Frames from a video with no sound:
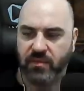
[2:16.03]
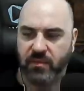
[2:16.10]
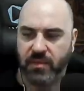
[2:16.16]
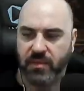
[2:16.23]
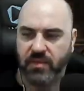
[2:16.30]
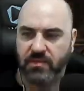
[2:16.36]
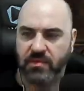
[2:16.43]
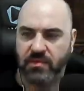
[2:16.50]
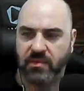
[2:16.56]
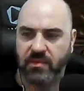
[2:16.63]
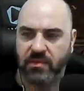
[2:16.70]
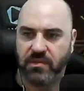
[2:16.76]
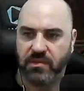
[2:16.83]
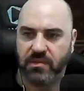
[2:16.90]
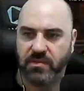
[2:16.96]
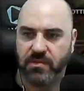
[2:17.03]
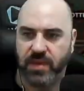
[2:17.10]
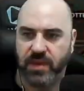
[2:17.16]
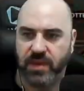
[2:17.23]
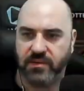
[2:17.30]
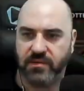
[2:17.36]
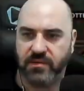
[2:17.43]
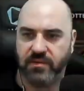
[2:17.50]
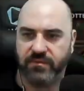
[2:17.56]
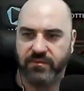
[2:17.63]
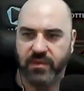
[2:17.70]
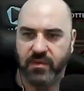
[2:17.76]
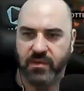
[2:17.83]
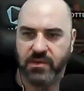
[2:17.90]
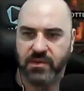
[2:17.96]
want to make sure that your spiders are
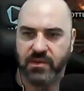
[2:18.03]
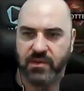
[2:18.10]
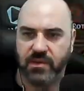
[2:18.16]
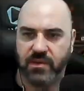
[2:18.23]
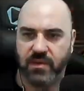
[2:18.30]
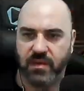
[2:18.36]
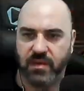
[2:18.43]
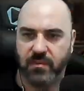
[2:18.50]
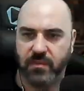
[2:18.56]
focusing on them.